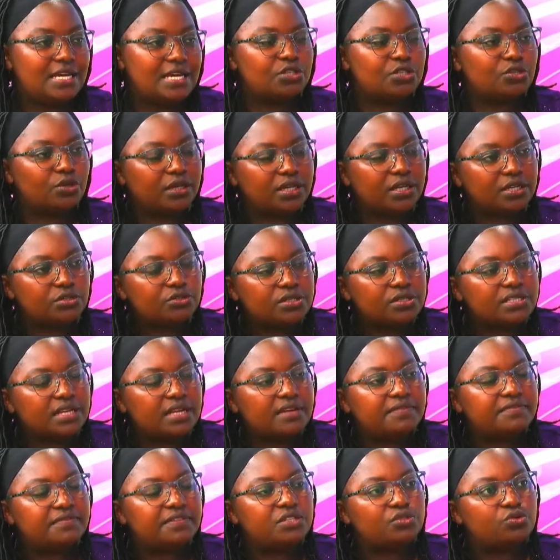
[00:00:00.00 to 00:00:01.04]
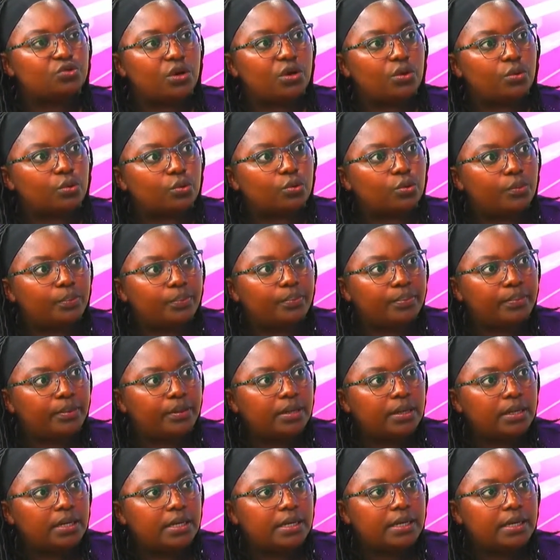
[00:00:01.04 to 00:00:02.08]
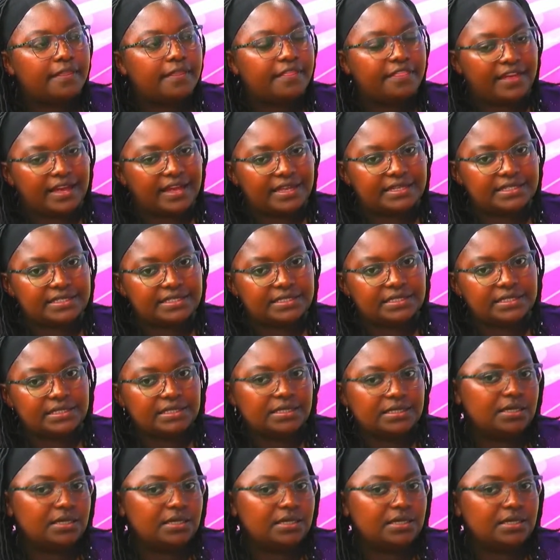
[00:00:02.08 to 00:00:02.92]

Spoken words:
So get yourself into a group that